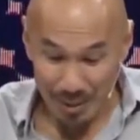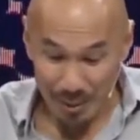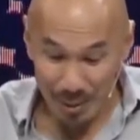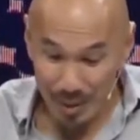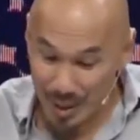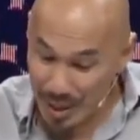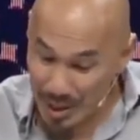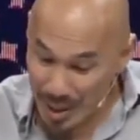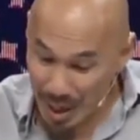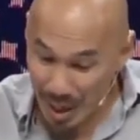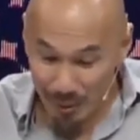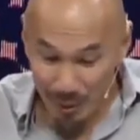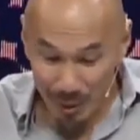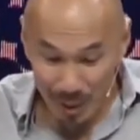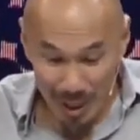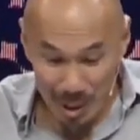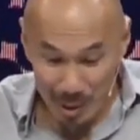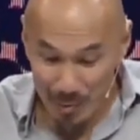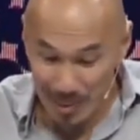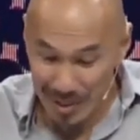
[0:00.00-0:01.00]
For the
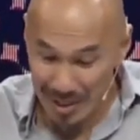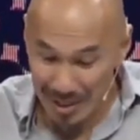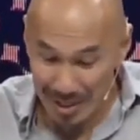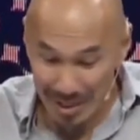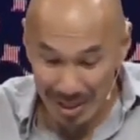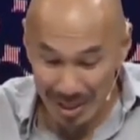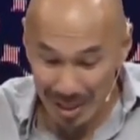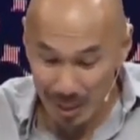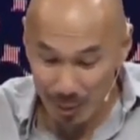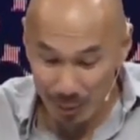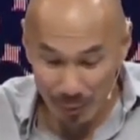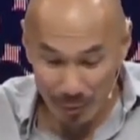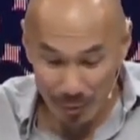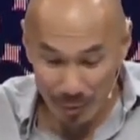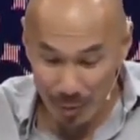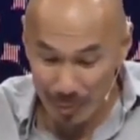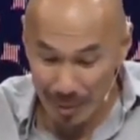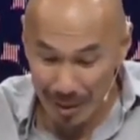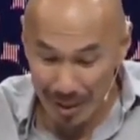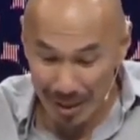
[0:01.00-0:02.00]
devil has been sinning
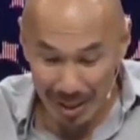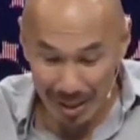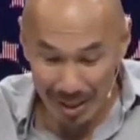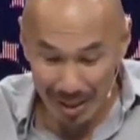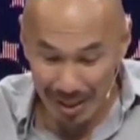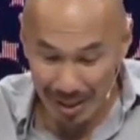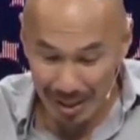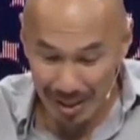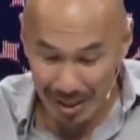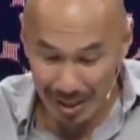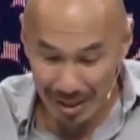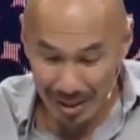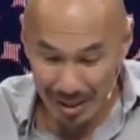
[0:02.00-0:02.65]
from the beginning.